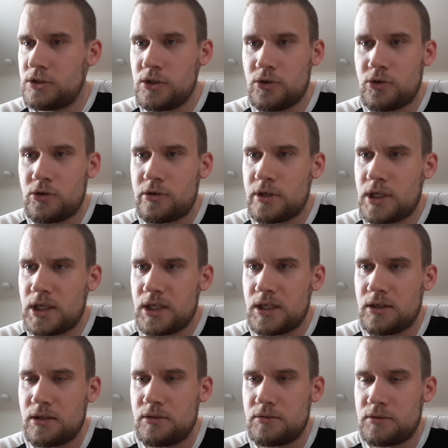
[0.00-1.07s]

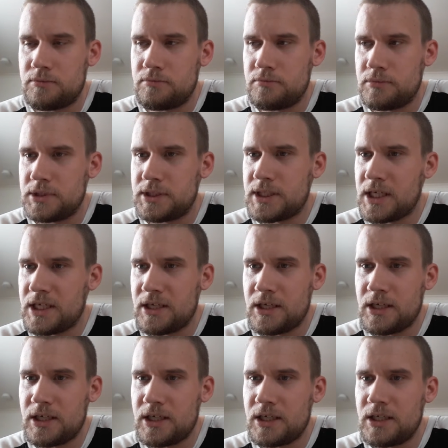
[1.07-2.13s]
Jorah,
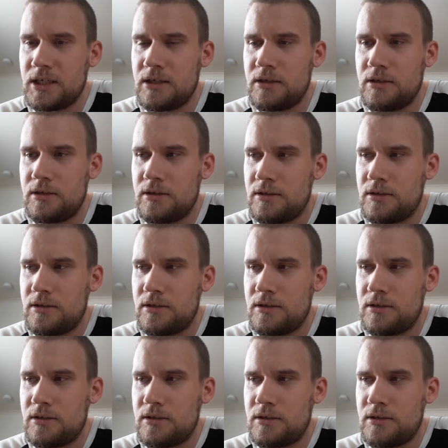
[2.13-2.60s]
Missandei,